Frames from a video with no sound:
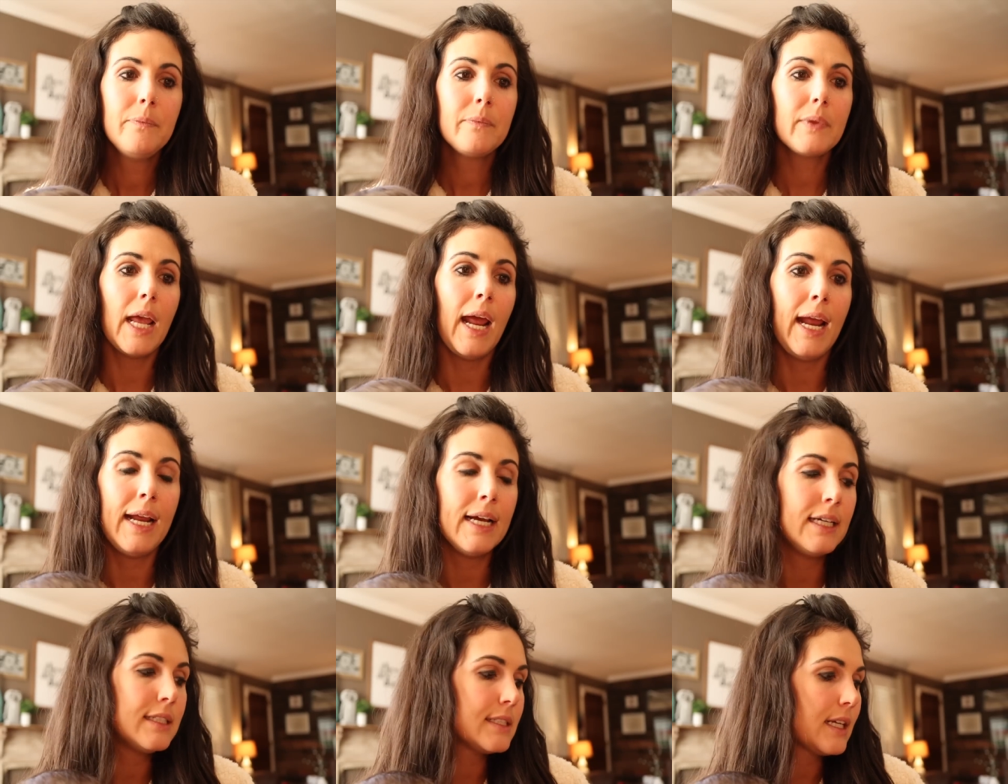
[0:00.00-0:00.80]

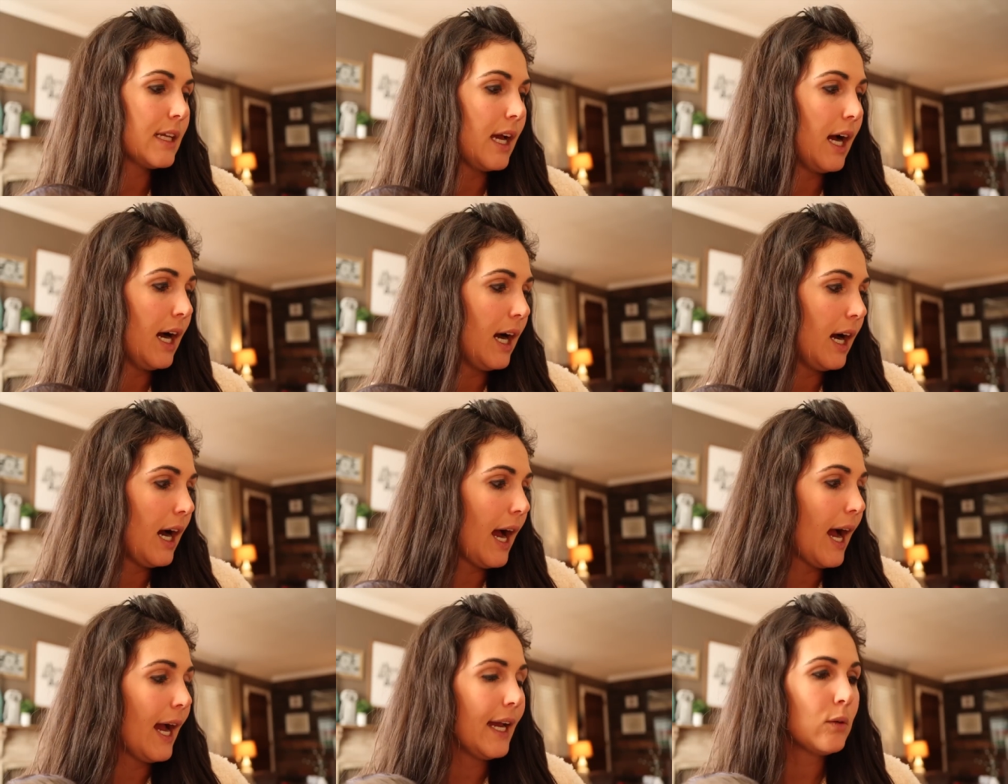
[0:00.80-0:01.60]
And
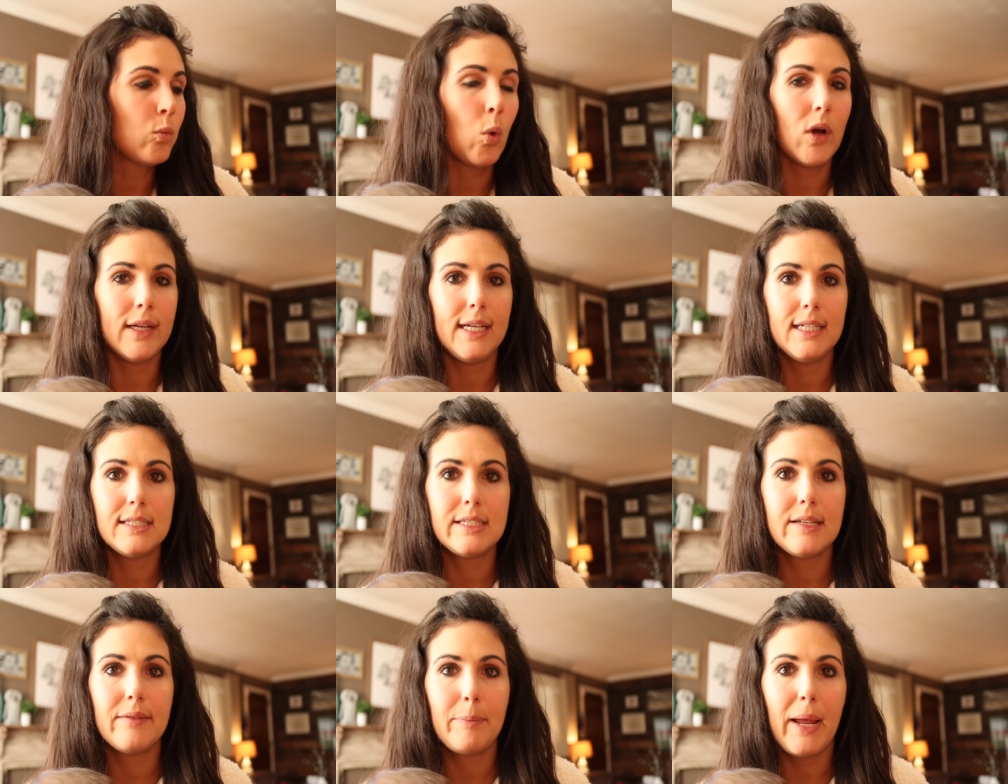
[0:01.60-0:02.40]
I had
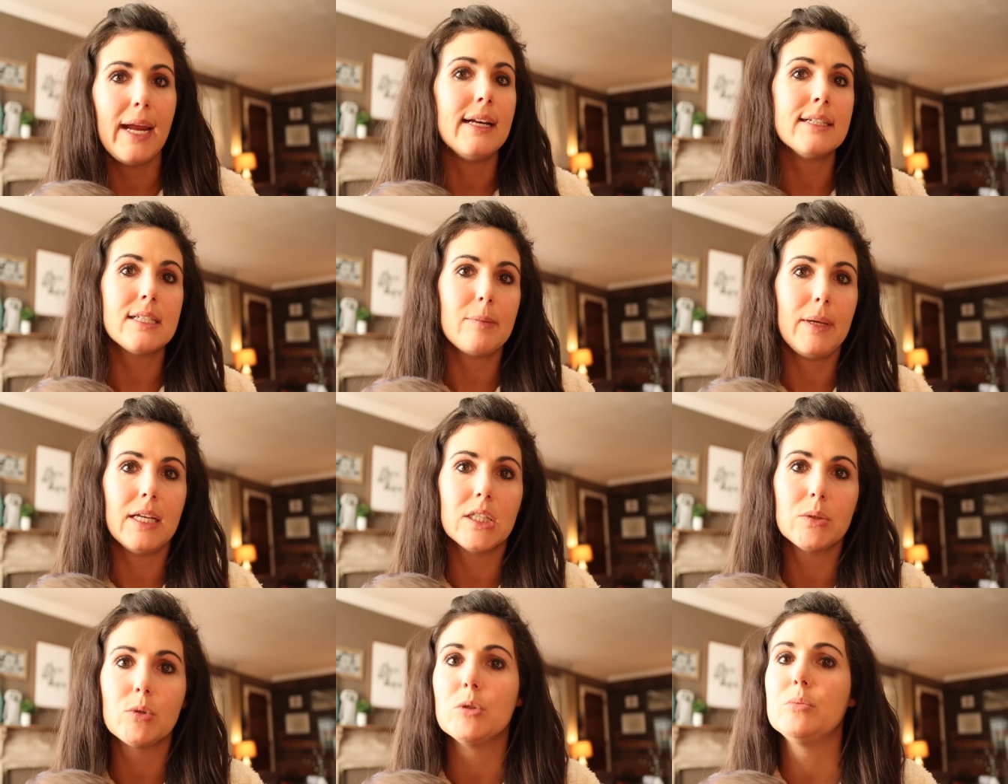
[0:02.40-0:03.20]
wanted Peyton to be
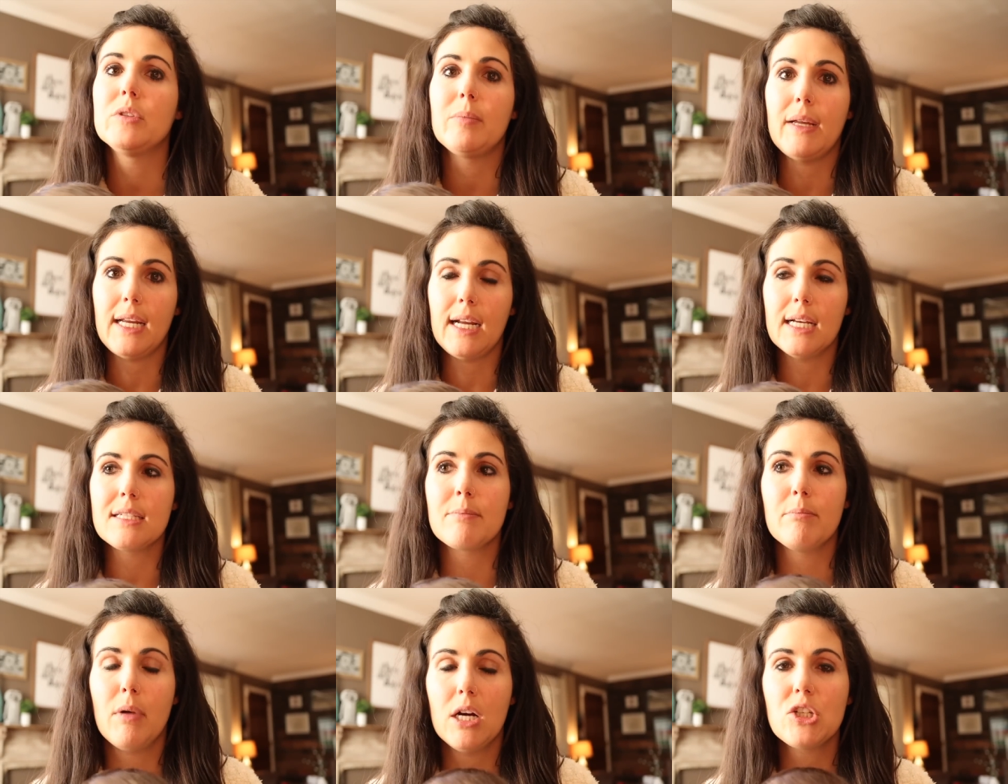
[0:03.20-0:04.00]
in the room with me
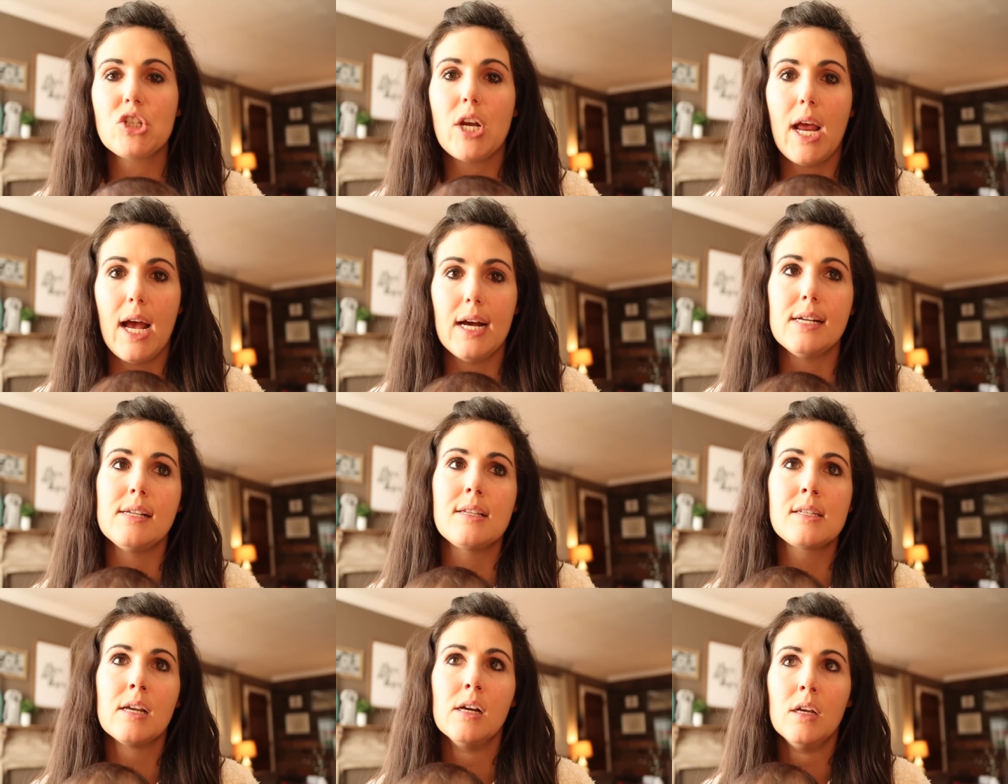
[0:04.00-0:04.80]
as much
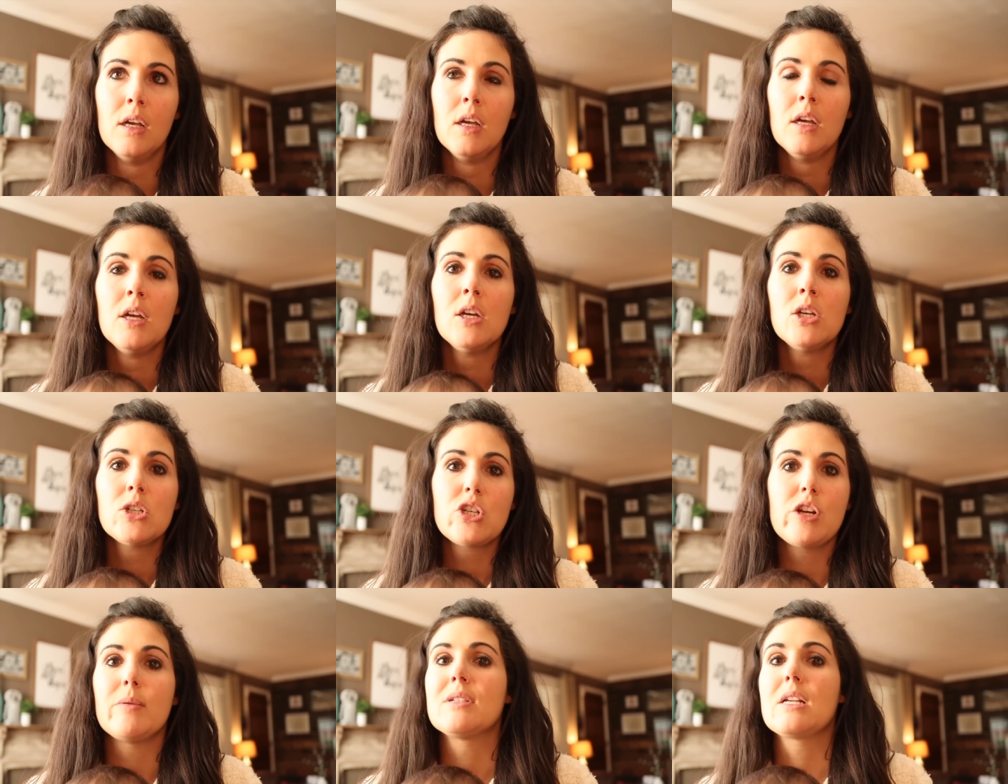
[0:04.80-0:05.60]
as
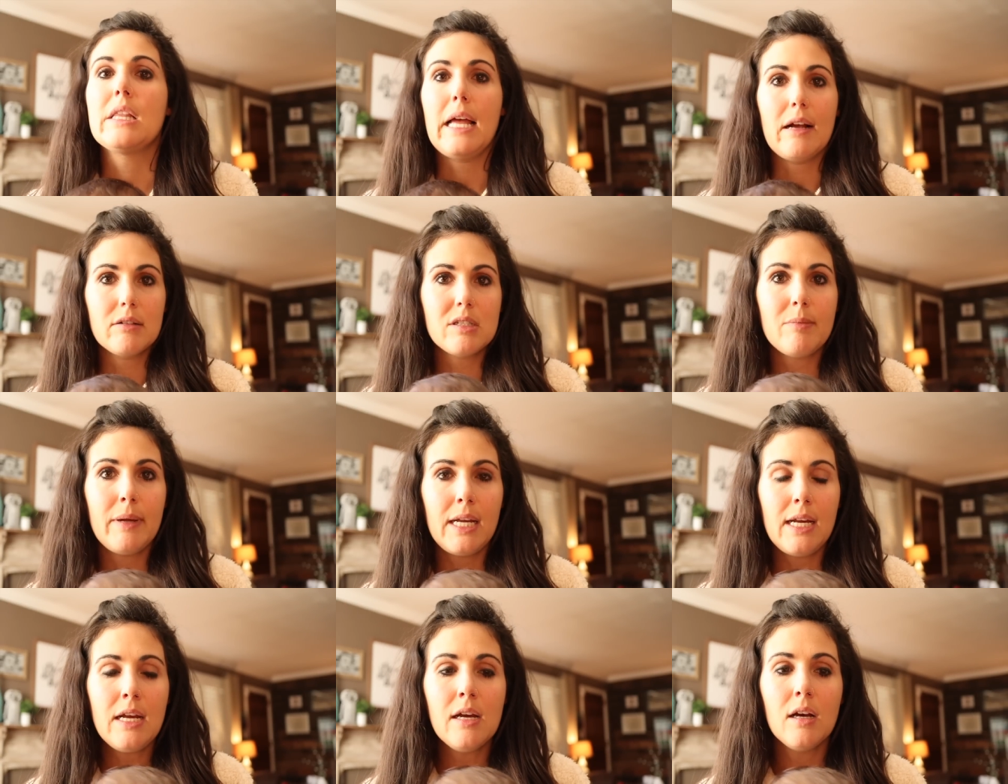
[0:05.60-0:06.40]
she was allowed to
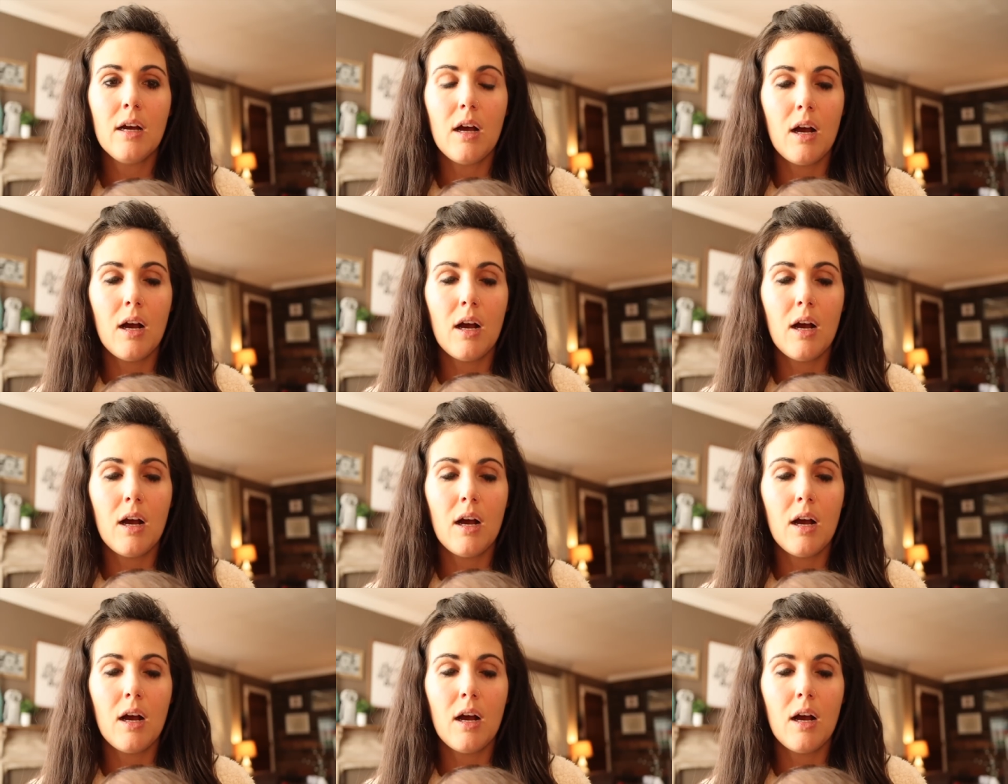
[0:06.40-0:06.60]
be.